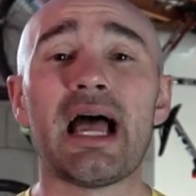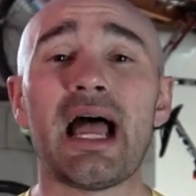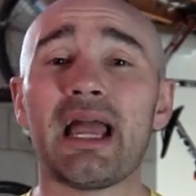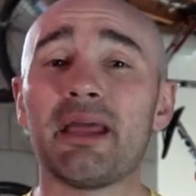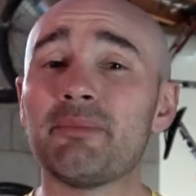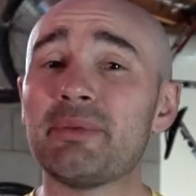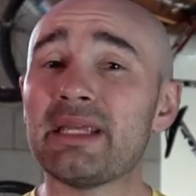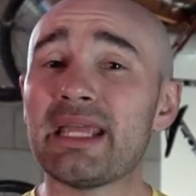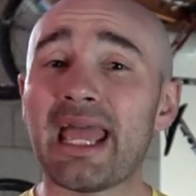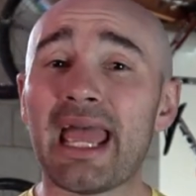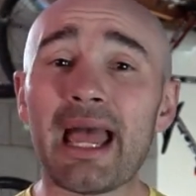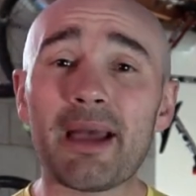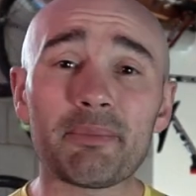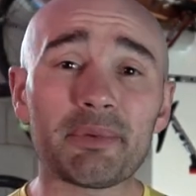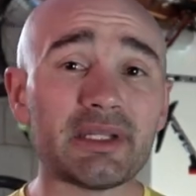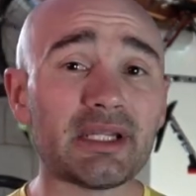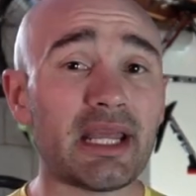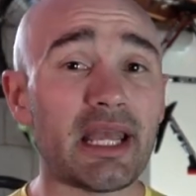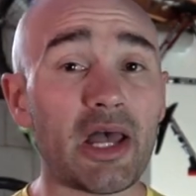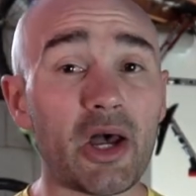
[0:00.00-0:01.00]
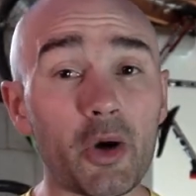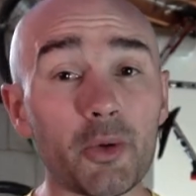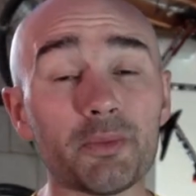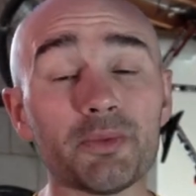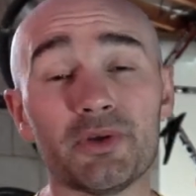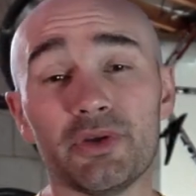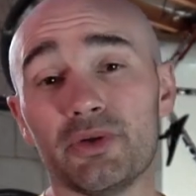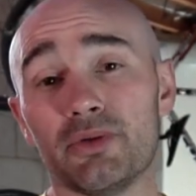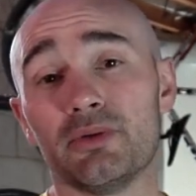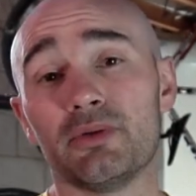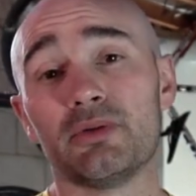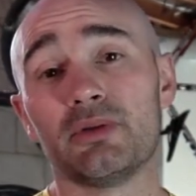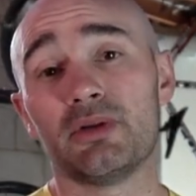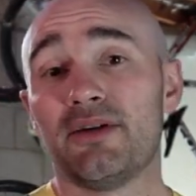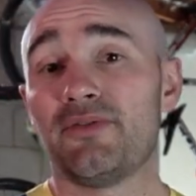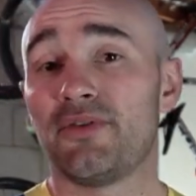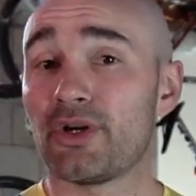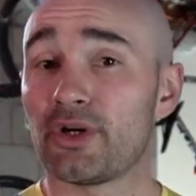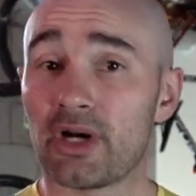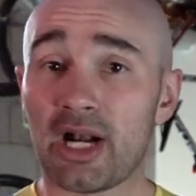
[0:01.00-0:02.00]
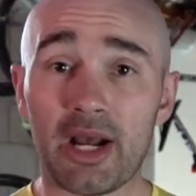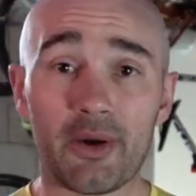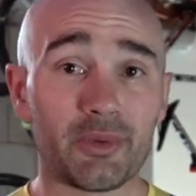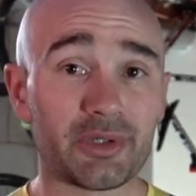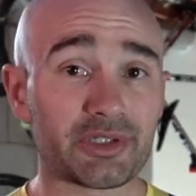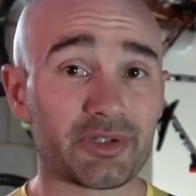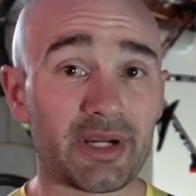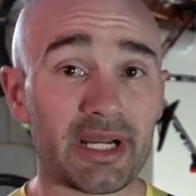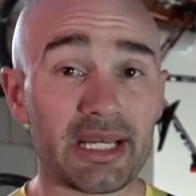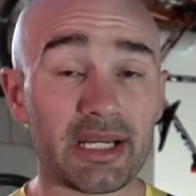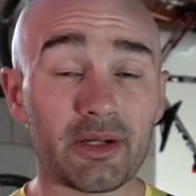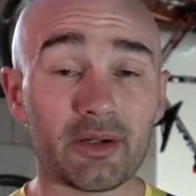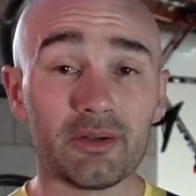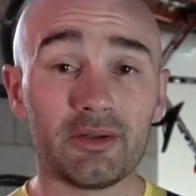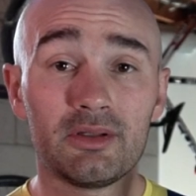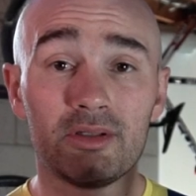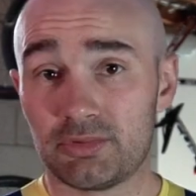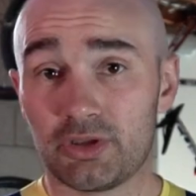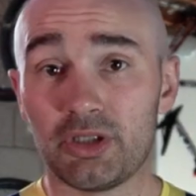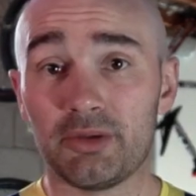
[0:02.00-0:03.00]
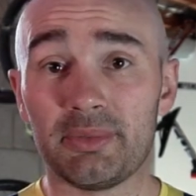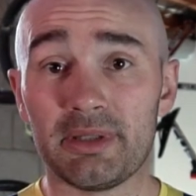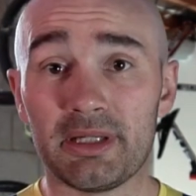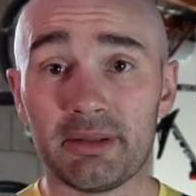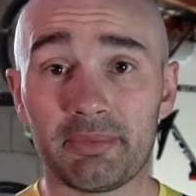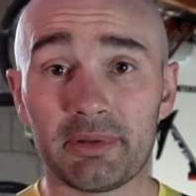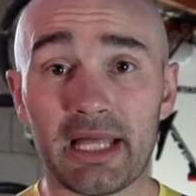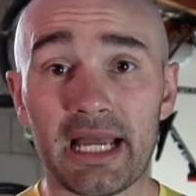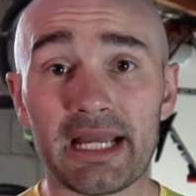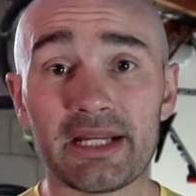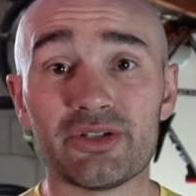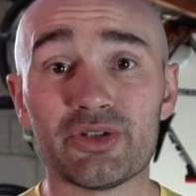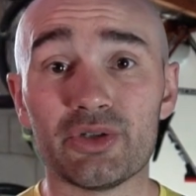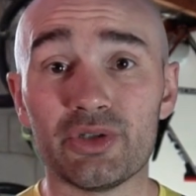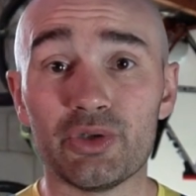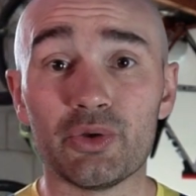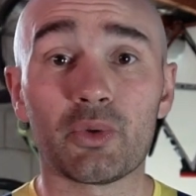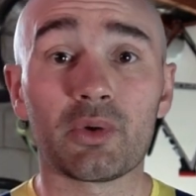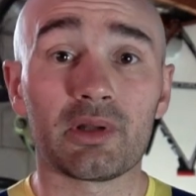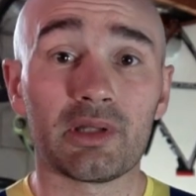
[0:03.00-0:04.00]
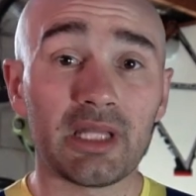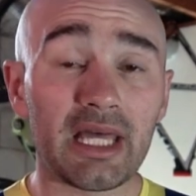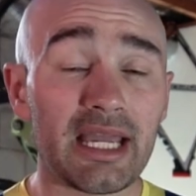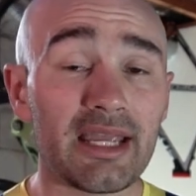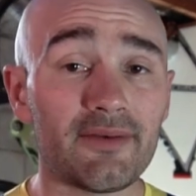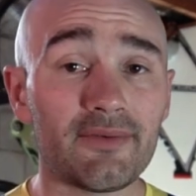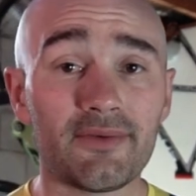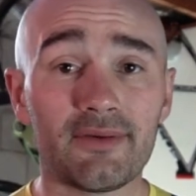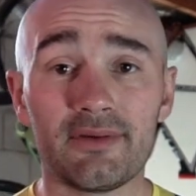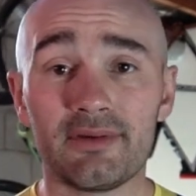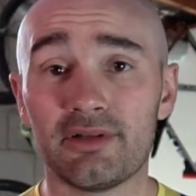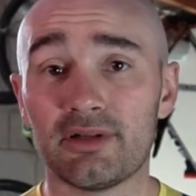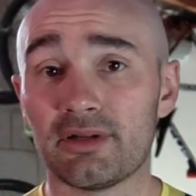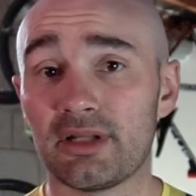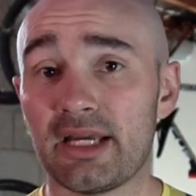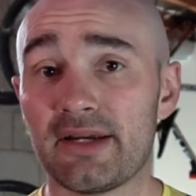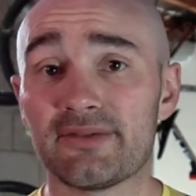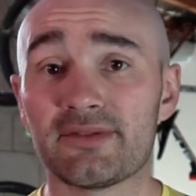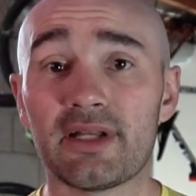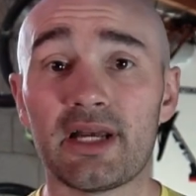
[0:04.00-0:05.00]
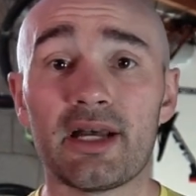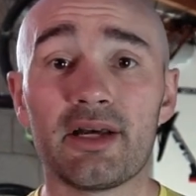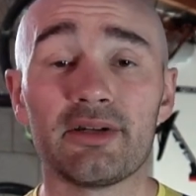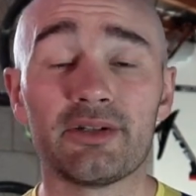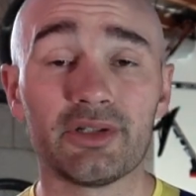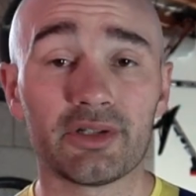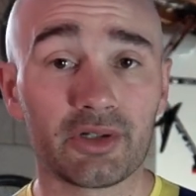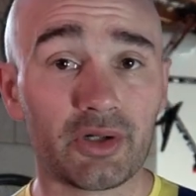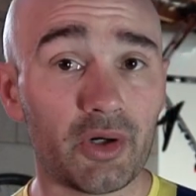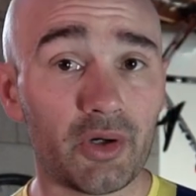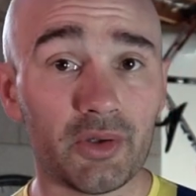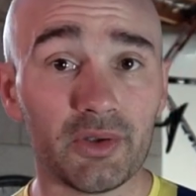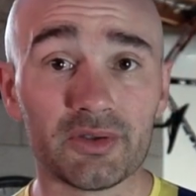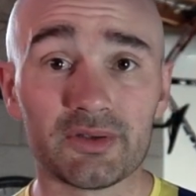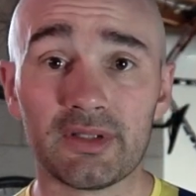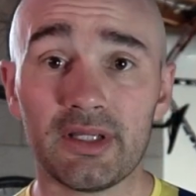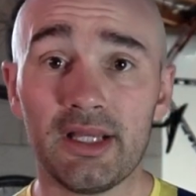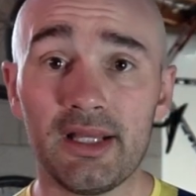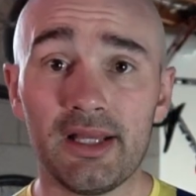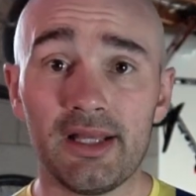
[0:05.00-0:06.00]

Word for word: I'd be happy to help you figure out what training could be applied to your life, your lifestyle, your goals,